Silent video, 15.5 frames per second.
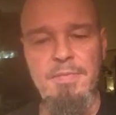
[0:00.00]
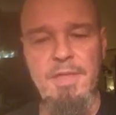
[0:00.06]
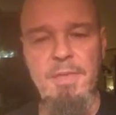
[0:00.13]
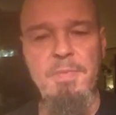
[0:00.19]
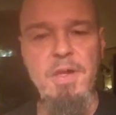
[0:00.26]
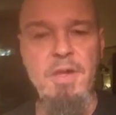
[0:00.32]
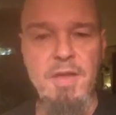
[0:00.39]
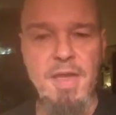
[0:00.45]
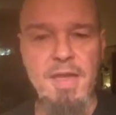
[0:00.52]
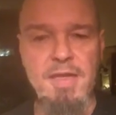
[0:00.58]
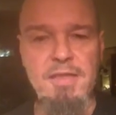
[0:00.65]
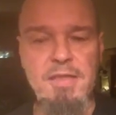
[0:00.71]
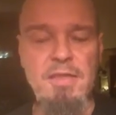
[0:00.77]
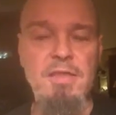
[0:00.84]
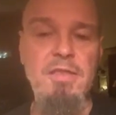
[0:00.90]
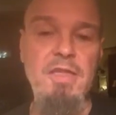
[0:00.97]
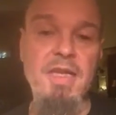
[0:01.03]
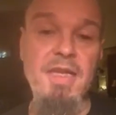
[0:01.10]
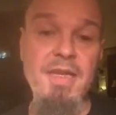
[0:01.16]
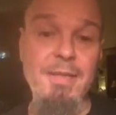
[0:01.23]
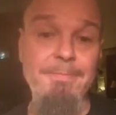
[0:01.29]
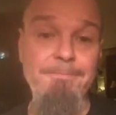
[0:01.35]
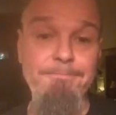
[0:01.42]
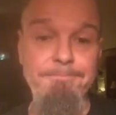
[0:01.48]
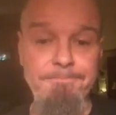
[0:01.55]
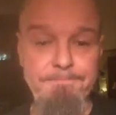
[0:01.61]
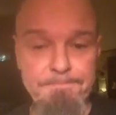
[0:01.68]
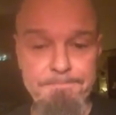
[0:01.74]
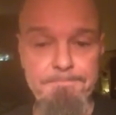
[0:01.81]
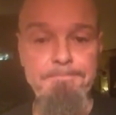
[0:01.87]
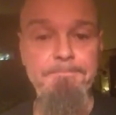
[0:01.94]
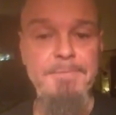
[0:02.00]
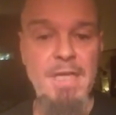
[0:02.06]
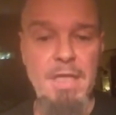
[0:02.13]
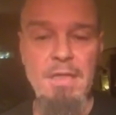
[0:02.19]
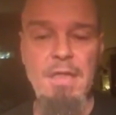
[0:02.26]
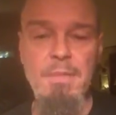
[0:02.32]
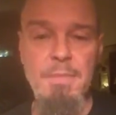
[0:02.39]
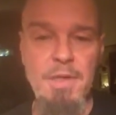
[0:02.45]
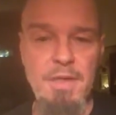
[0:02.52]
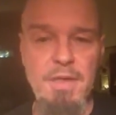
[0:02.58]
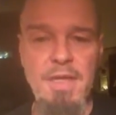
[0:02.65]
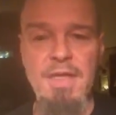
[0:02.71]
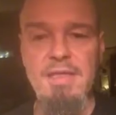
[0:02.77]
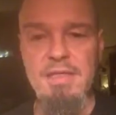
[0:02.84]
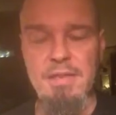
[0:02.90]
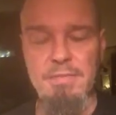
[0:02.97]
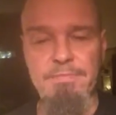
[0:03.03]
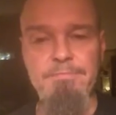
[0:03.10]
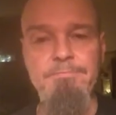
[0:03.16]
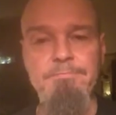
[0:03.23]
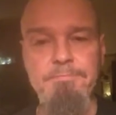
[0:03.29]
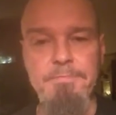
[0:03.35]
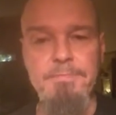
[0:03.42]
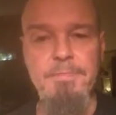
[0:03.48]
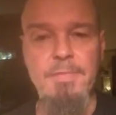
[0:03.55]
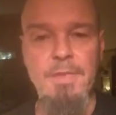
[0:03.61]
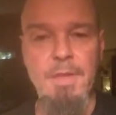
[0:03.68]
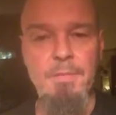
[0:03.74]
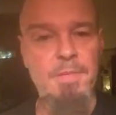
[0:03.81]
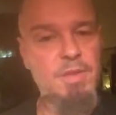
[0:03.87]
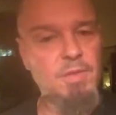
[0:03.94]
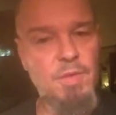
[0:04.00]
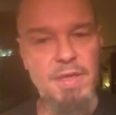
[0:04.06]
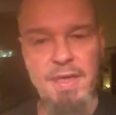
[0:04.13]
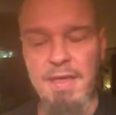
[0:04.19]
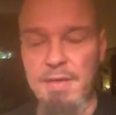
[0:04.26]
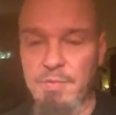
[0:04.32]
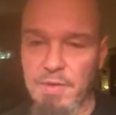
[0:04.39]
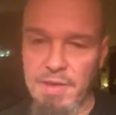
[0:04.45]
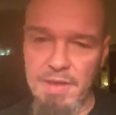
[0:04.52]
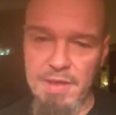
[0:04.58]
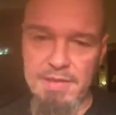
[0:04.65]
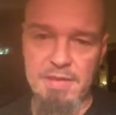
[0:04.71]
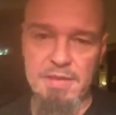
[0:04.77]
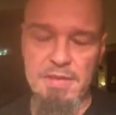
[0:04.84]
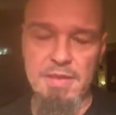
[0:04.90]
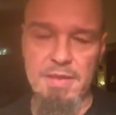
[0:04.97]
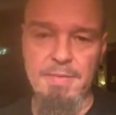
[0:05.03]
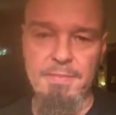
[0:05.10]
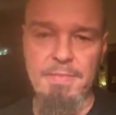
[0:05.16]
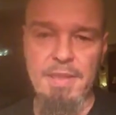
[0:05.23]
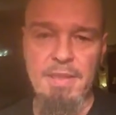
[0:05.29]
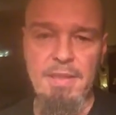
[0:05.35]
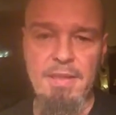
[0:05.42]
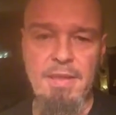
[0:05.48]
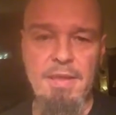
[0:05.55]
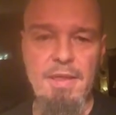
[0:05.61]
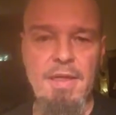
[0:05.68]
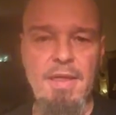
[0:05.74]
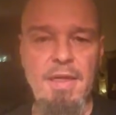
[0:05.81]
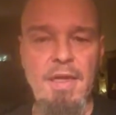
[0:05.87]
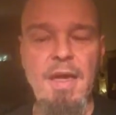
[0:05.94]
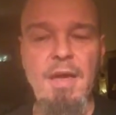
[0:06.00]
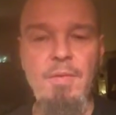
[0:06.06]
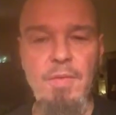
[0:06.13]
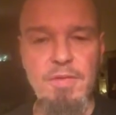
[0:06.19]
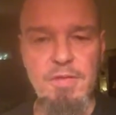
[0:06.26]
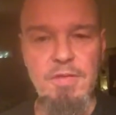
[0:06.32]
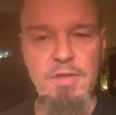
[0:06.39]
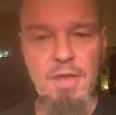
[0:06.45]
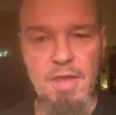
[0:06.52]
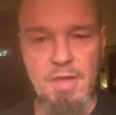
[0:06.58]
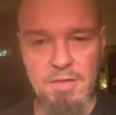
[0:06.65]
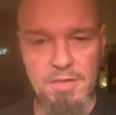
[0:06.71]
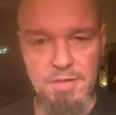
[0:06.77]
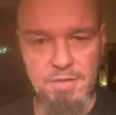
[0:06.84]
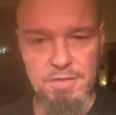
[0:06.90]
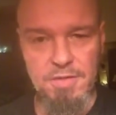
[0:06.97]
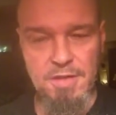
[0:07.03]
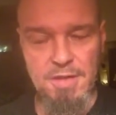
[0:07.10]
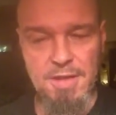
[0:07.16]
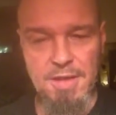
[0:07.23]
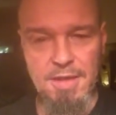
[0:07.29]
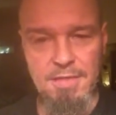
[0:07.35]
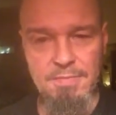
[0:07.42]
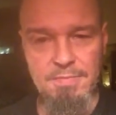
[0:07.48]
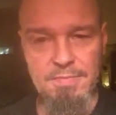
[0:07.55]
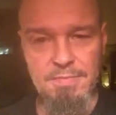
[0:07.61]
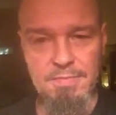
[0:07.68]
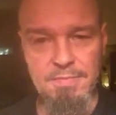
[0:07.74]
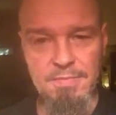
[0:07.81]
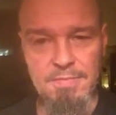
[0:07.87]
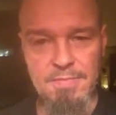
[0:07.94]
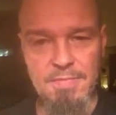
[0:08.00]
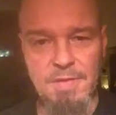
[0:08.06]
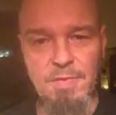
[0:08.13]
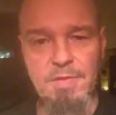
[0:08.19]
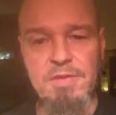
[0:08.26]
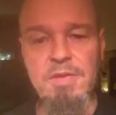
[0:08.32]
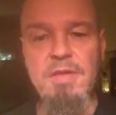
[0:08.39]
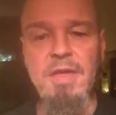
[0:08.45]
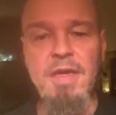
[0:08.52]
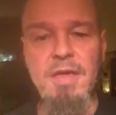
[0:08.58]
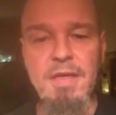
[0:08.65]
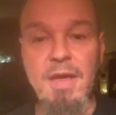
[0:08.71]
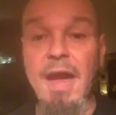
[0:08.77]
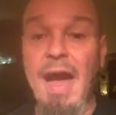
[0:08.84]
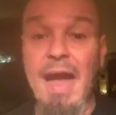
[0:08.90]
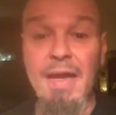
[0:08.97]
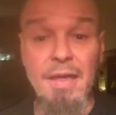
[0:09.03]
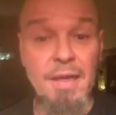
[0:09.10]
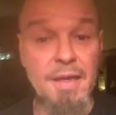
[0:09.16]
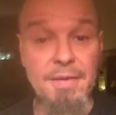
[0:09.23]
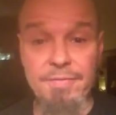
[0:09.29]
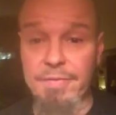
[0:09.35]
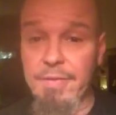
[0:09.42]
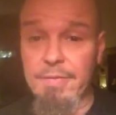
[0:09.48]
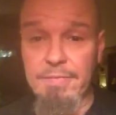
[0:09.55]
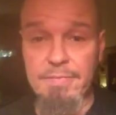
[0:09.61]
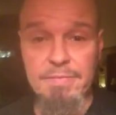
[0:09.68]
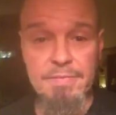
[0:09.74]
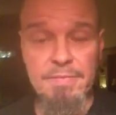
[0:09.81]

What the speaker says: Communication is key. Communication between any relationship. And God wants to talk to you today. He wants to tell you, I love you.